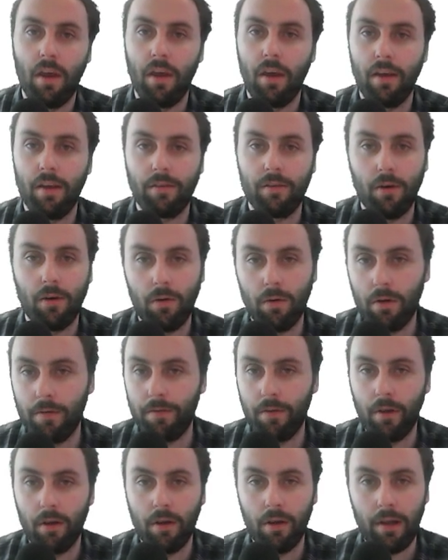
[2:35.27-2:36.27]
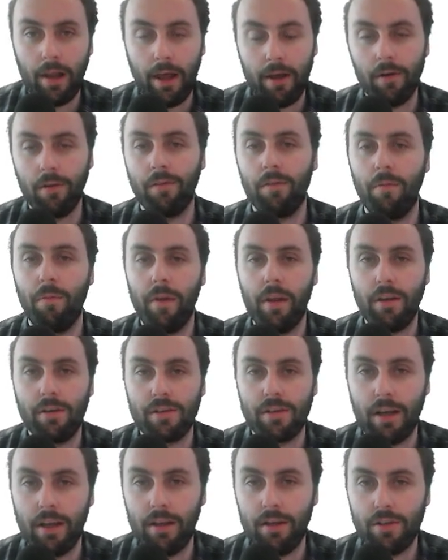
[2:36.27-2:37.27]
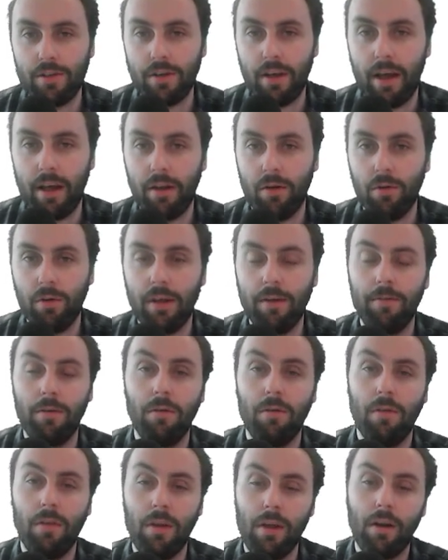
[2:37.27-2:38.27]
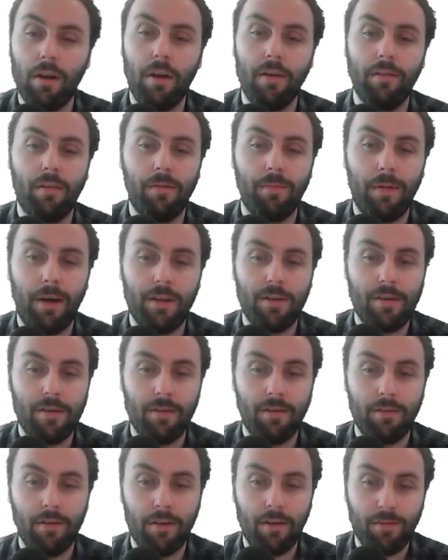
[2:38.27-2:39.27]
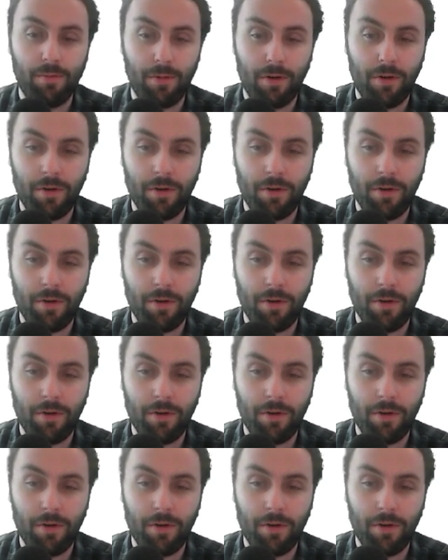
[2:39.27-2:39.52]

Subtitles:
it's got all of the lay odds from the exchange, and it will give you the closest matches. So this one at